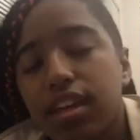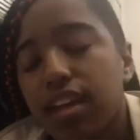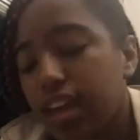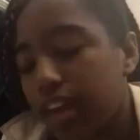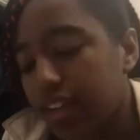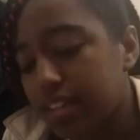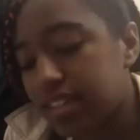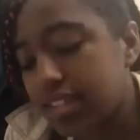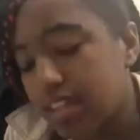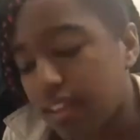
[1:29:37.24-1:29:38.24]
And I
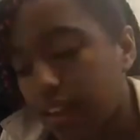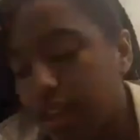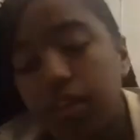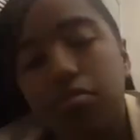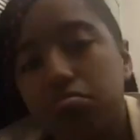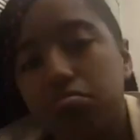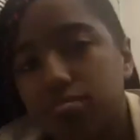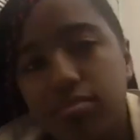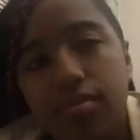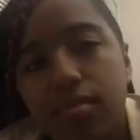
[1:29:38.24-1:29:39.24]
see that like,
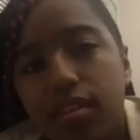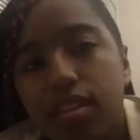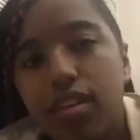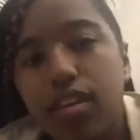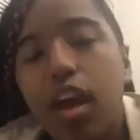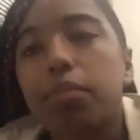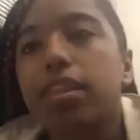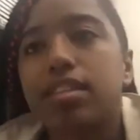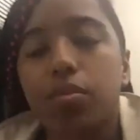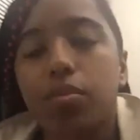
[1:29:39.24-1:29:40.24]
I'm in the
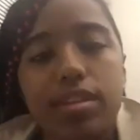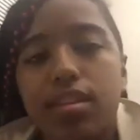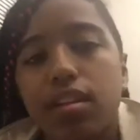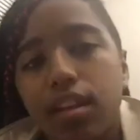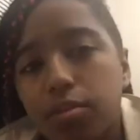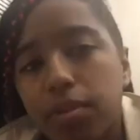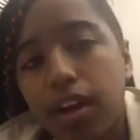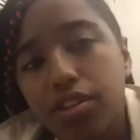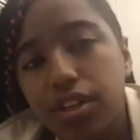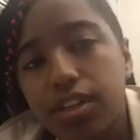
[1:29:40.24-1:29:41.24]
same ways that a lot of Black
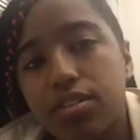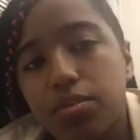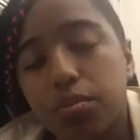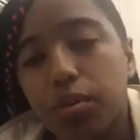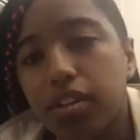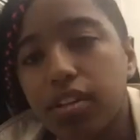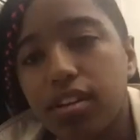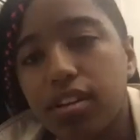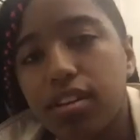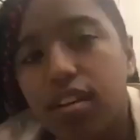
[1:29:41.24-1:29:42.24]
trans women